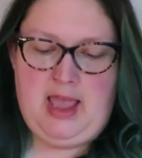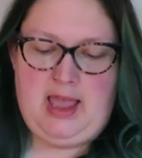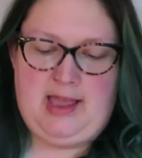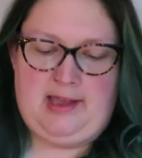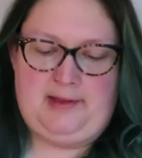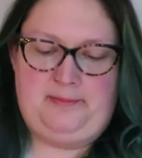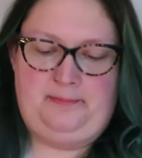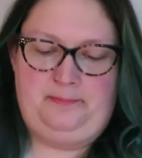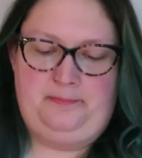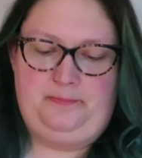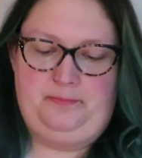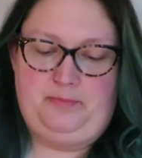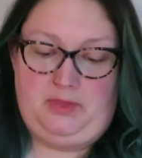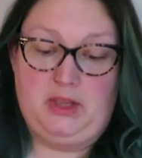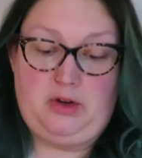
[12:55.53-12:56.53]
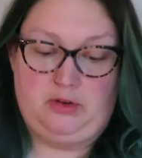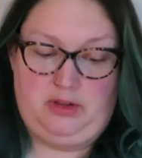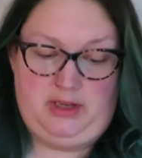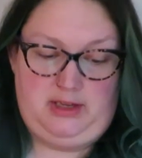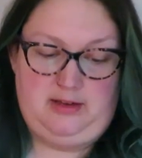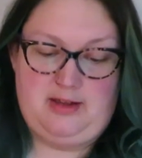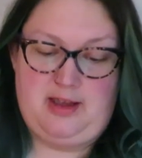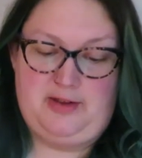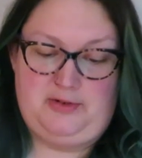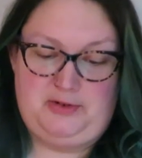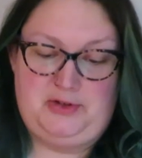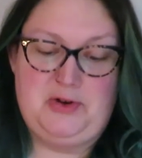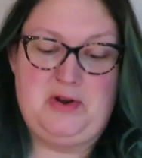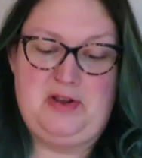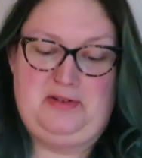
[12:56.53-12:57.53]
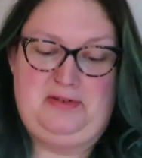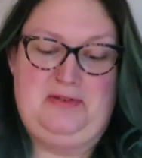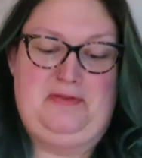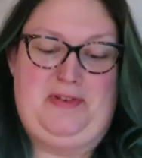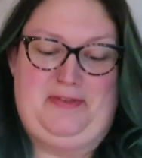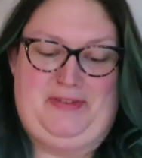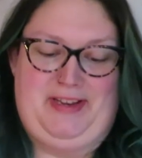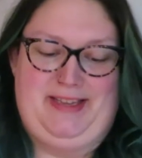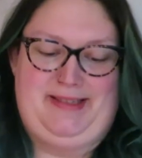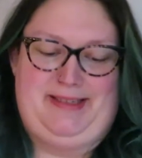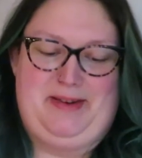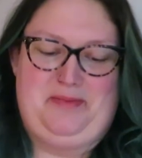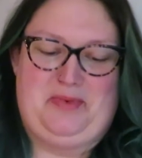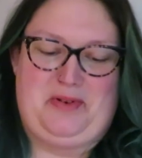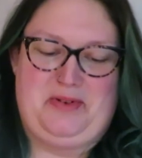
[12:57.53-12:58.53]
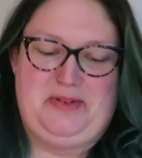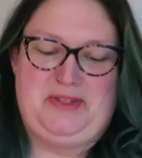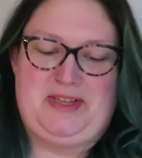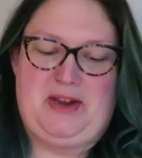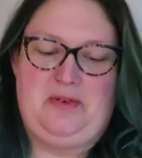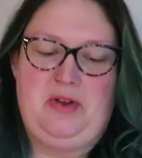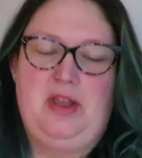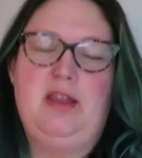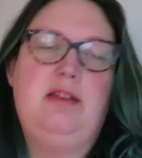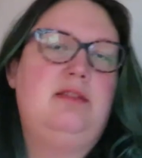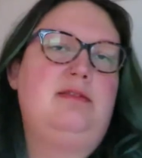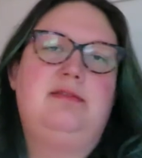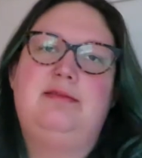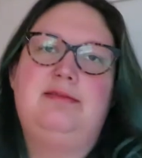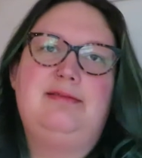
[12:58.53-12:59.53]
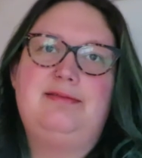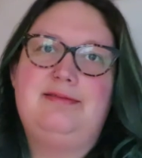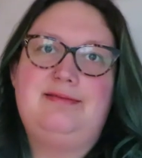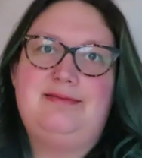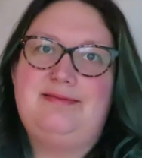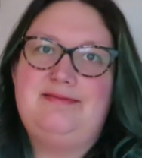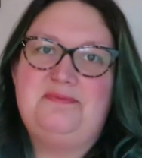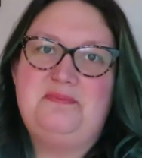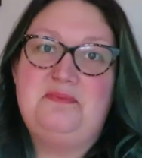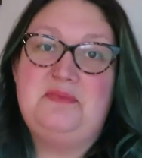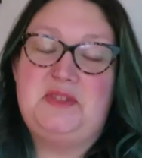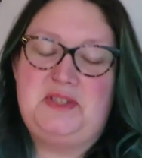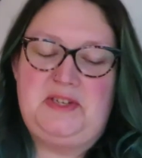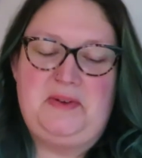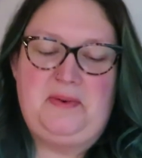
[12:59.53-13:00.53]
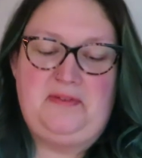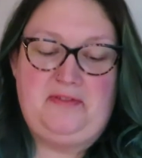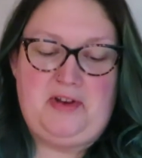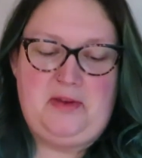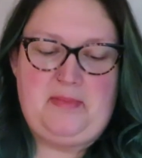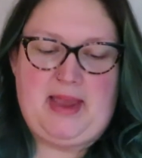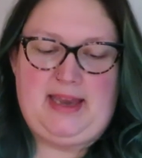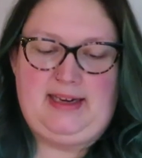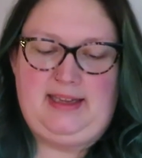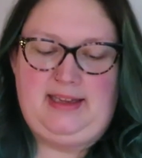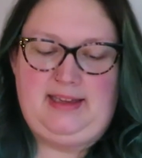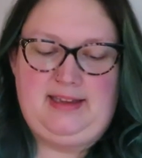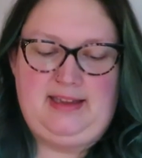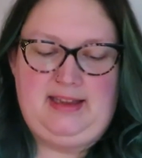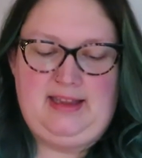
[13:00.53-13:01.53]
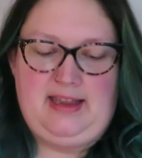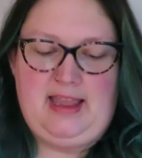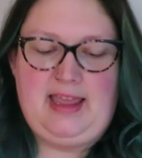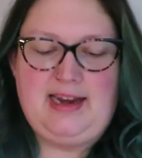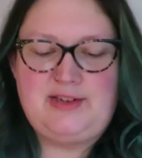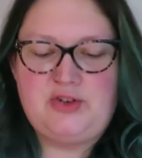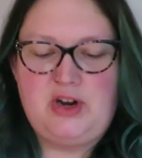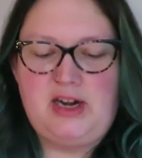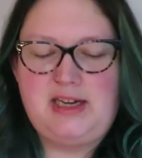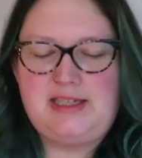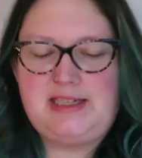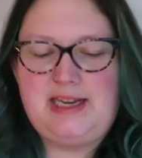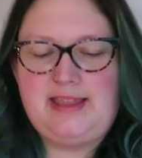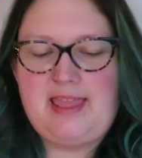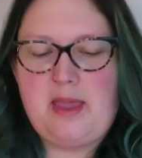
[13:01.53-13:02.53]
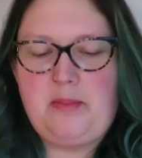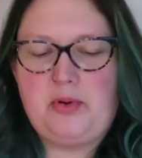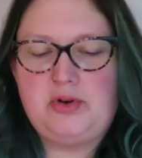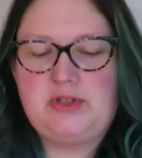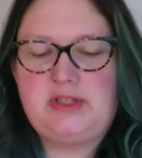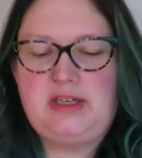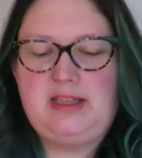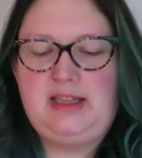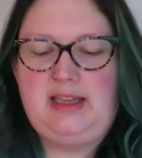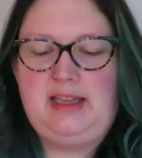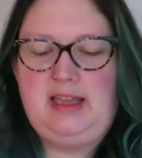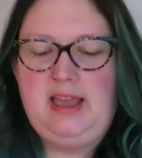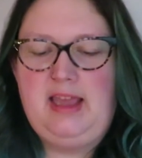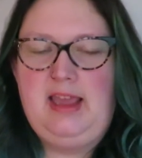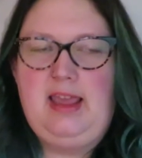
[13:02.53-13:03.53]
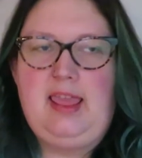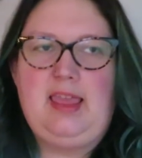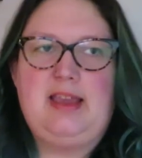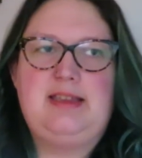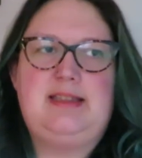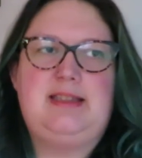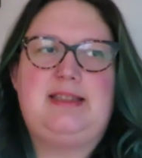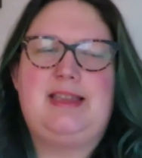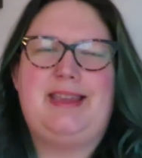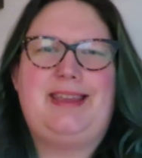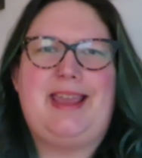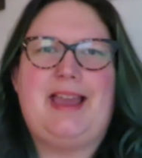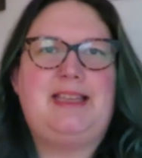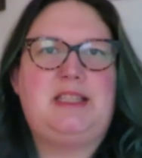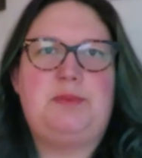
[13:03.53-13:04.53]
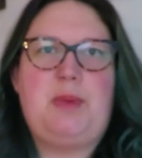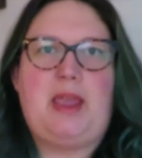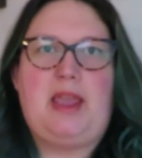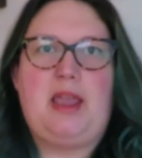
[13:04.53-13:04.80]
Literally 100 to 150 is typical. So it's doing very badly. And I try not to take that personally, because it's like, yeah, it's